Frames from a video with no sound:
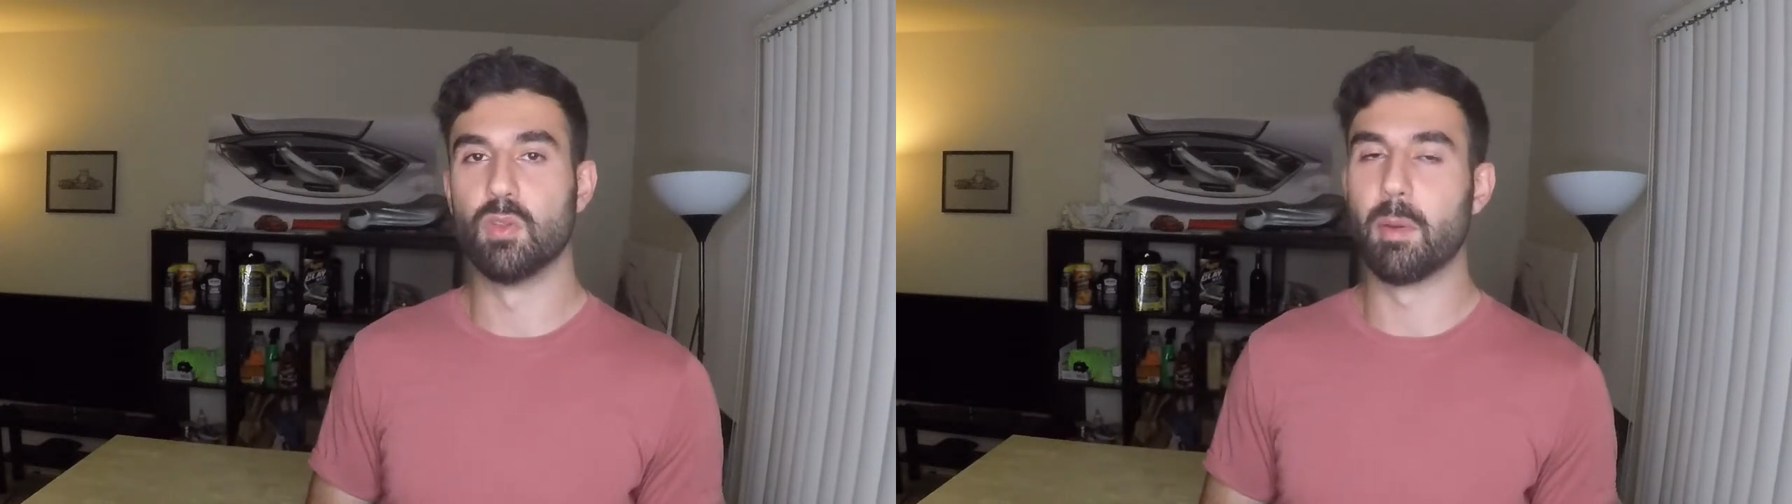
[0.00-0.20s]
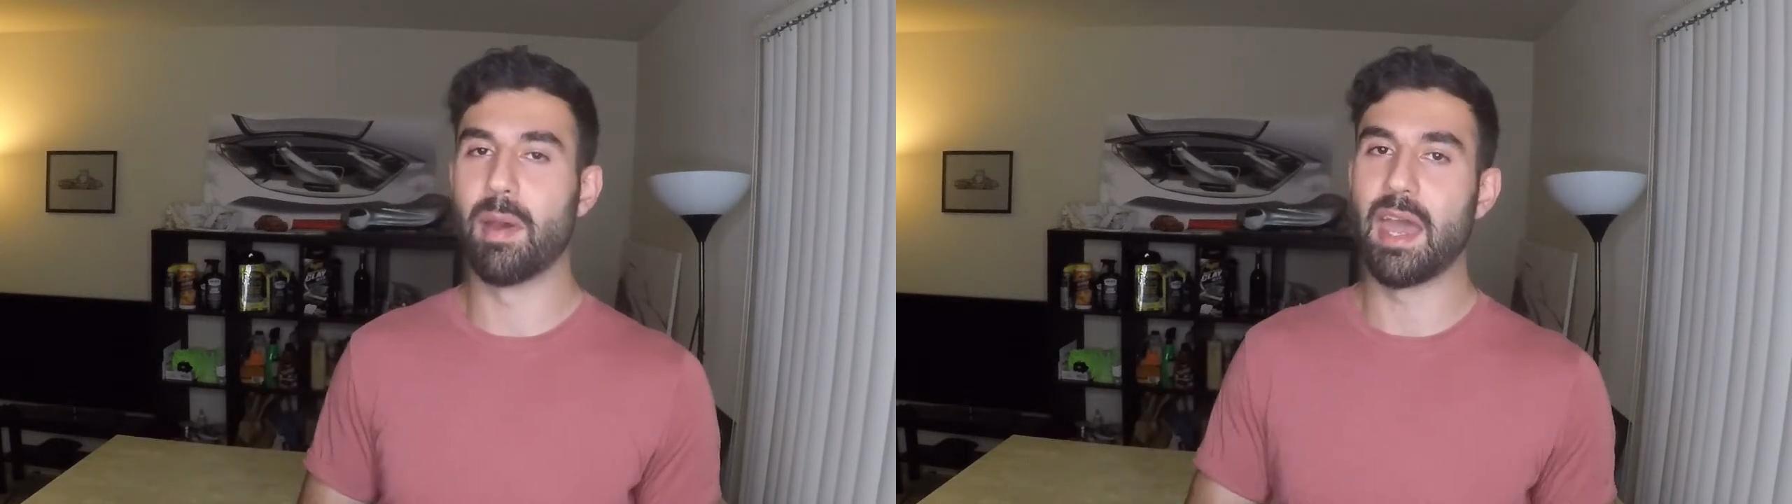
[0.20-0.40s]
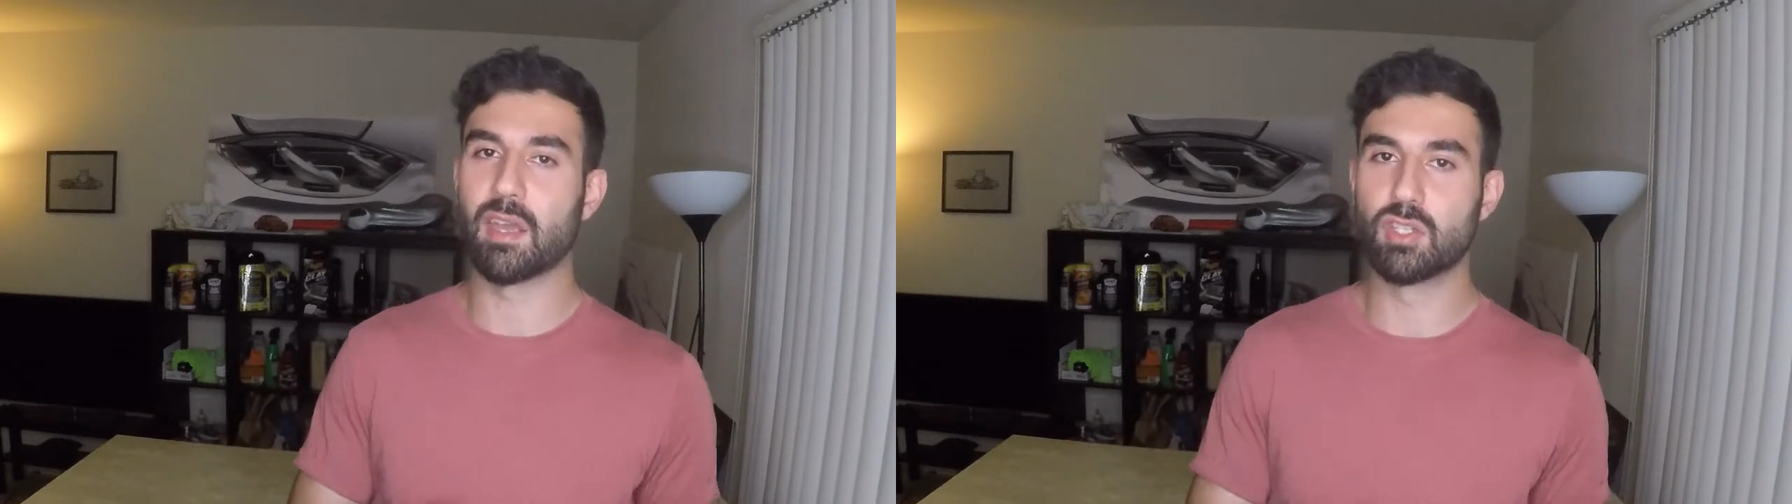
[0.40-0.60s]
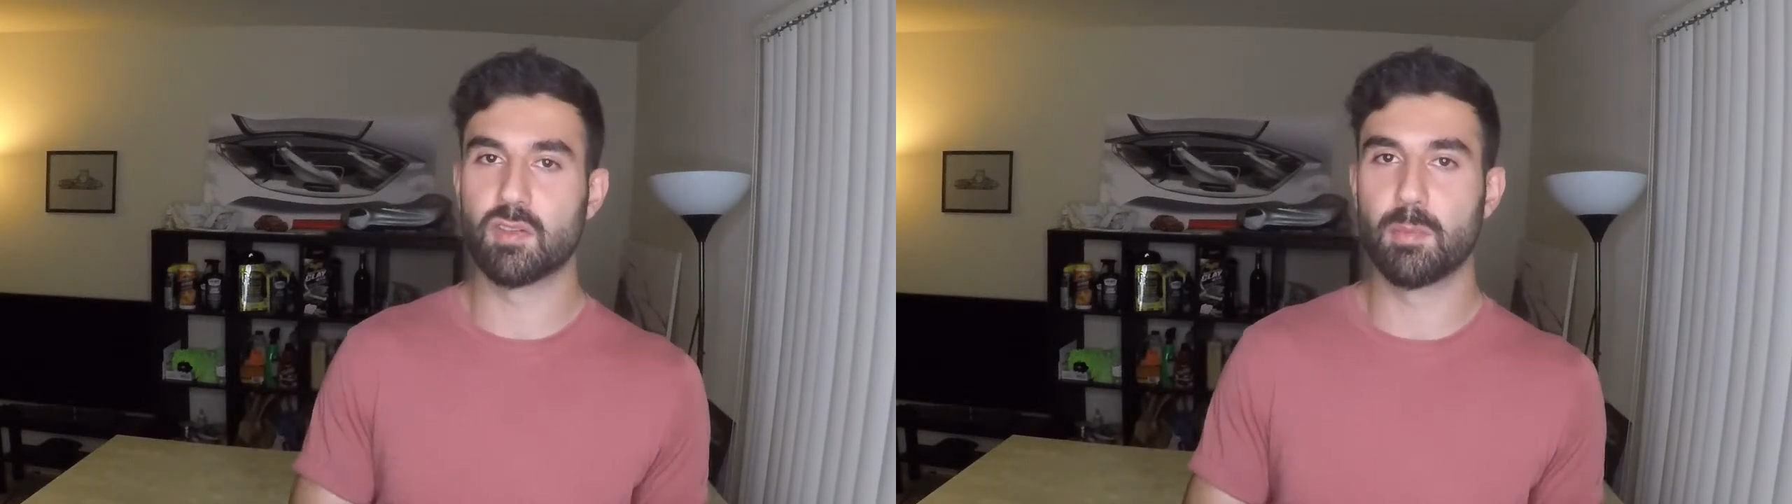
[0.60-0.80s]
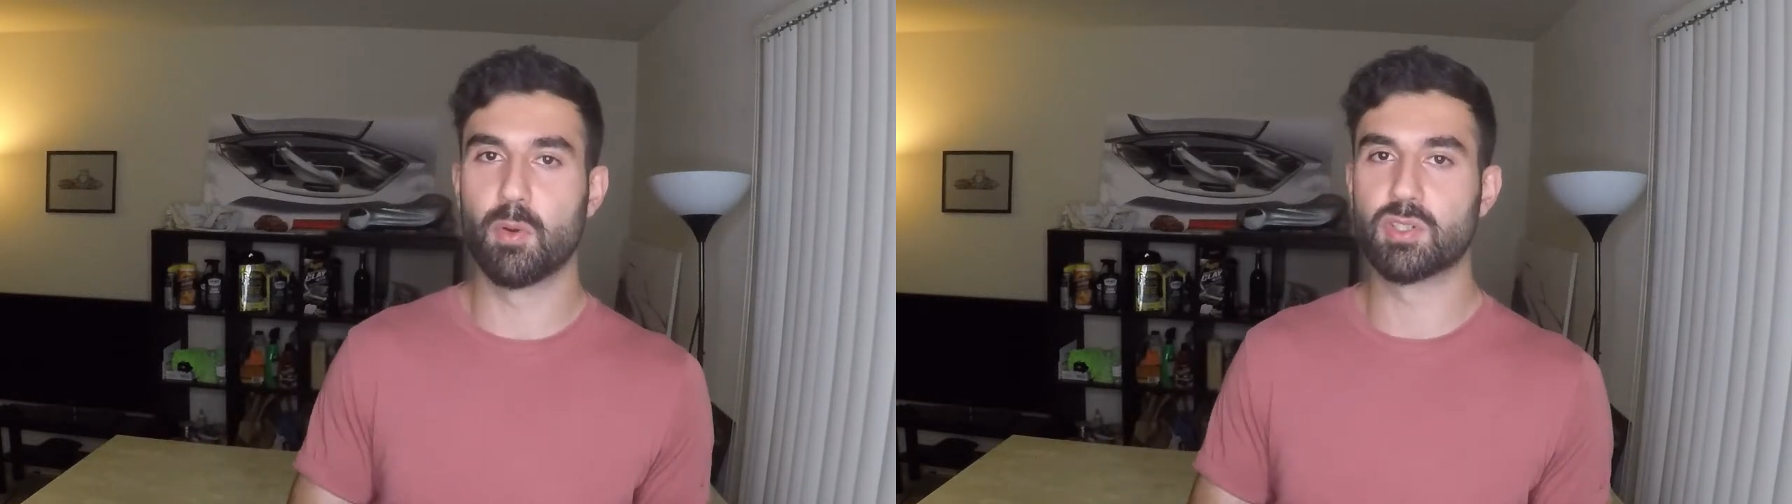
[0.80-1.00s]
the package of
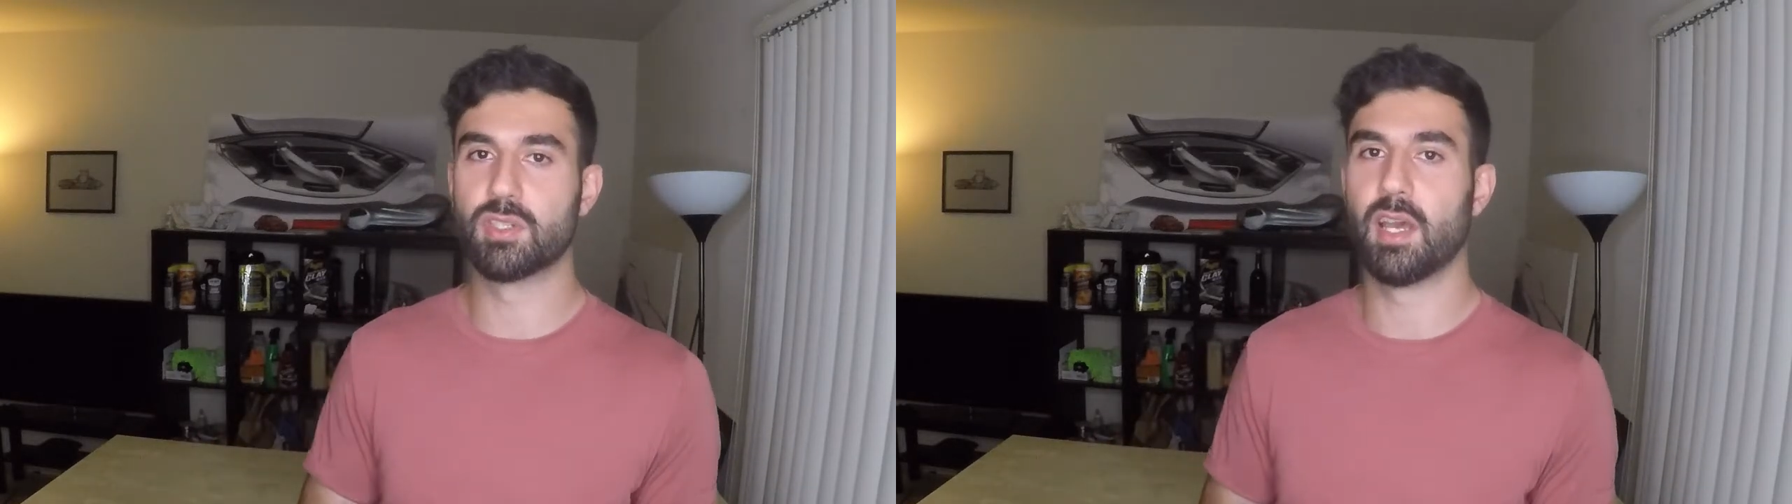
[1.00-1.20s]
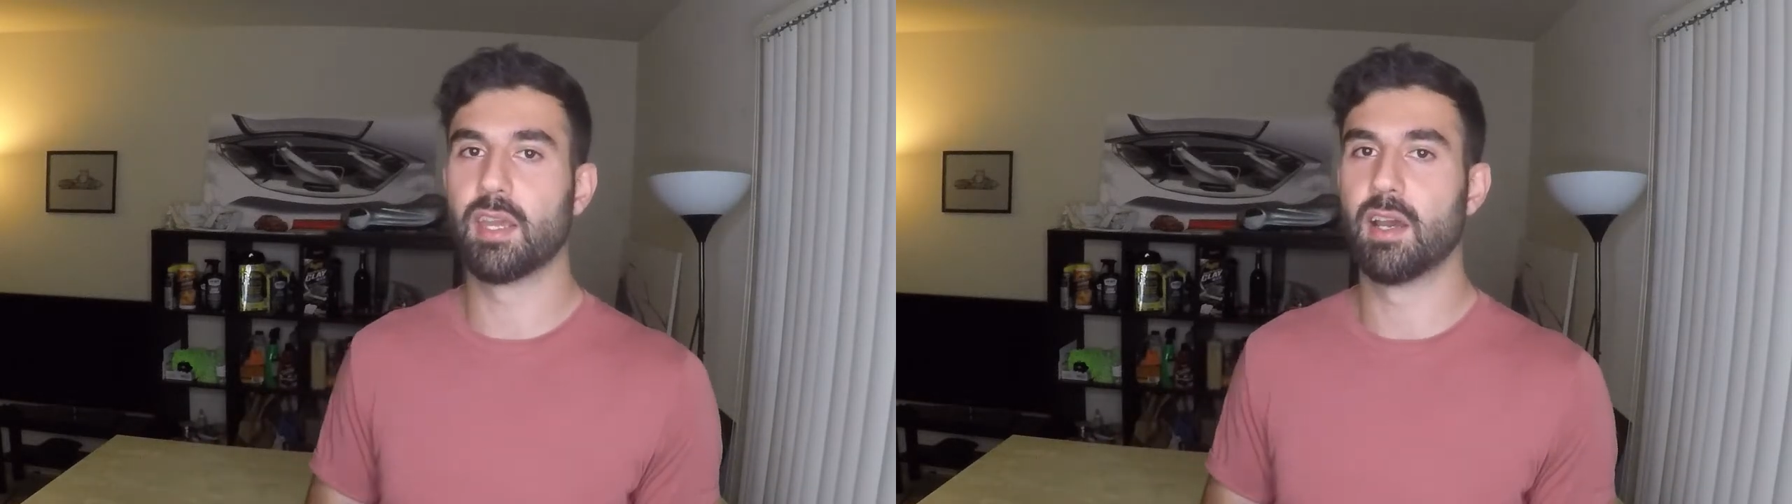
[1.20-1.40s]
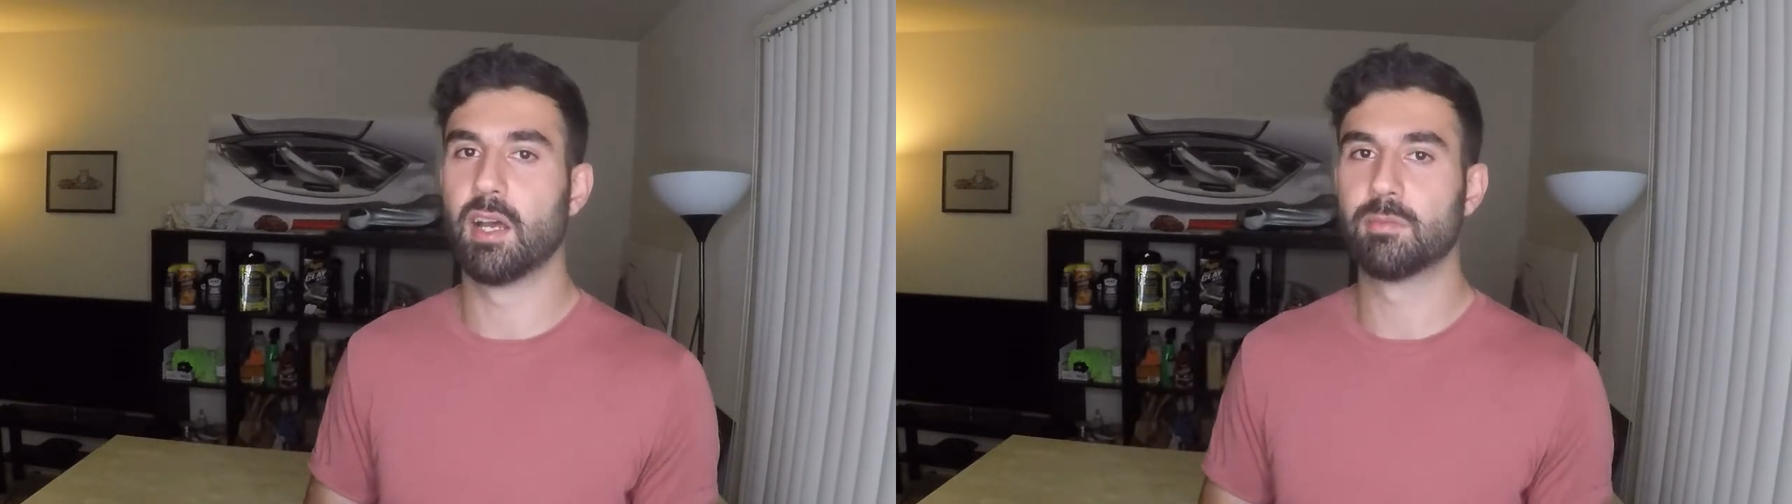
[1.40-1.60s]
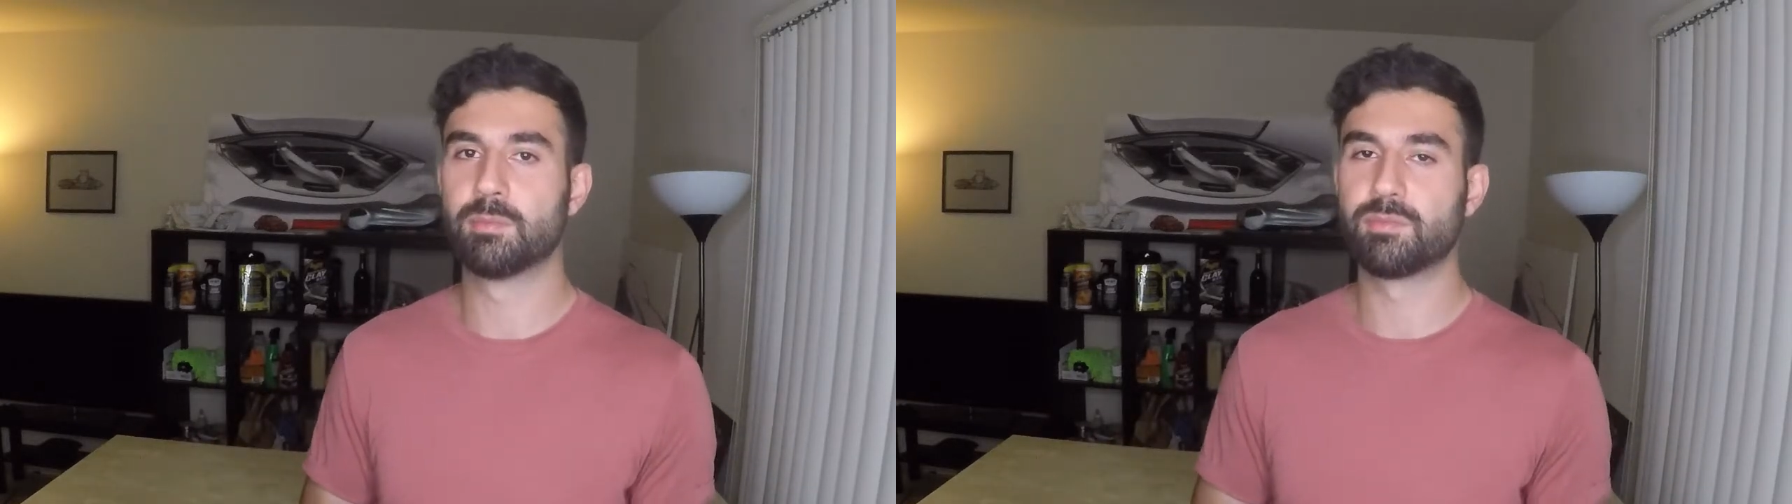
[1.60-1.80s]
the Porsche Taycan.